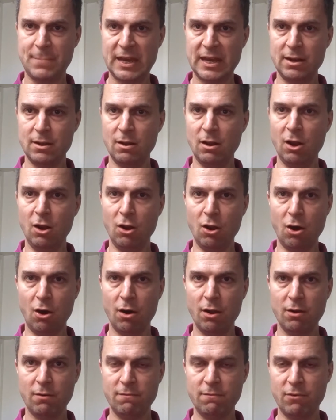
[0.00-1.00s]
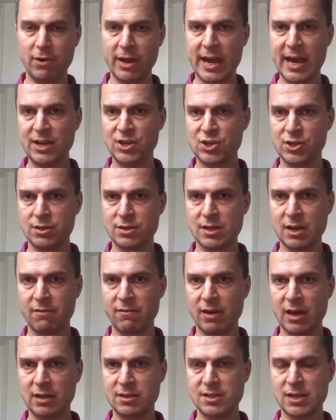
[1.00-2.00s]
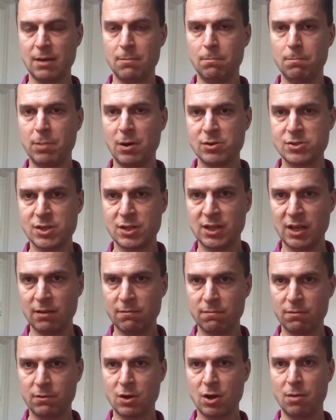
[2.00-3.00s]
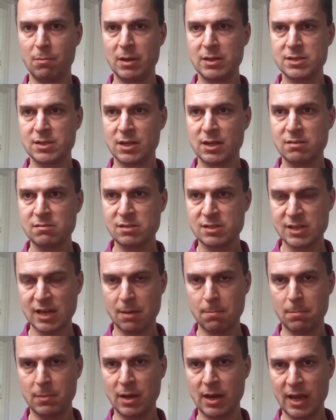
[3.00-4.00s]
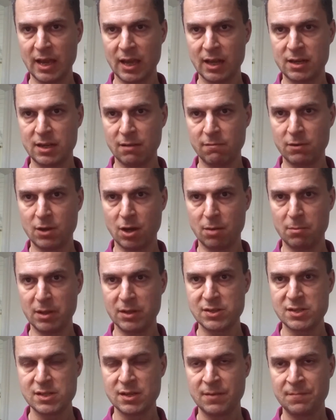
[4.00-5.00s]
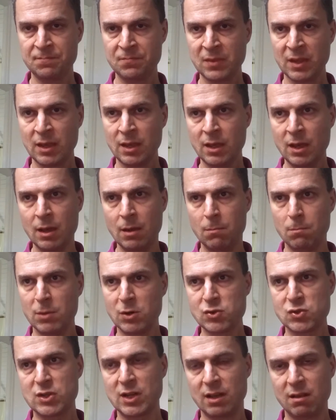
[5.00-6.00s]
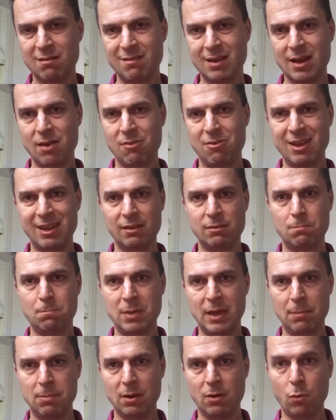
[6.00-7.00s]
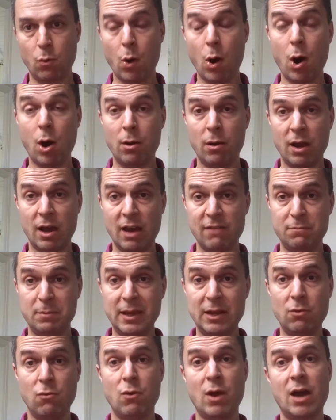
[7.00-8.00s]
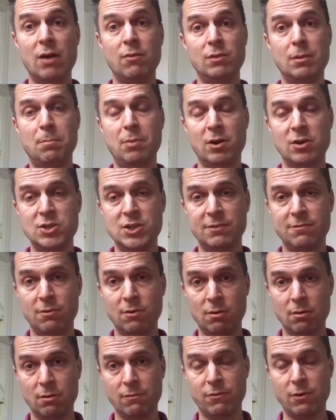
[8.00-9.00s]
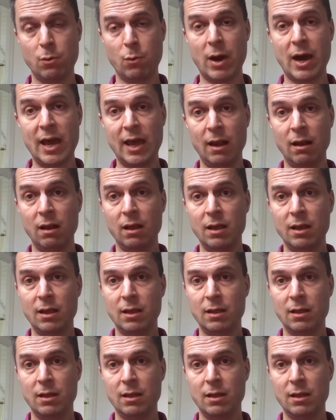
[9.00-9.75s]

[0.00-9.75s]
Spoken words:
been a lot of reactions. I've had some positive comments and then some negative comments. Mostly, I think people who have been around the project for a while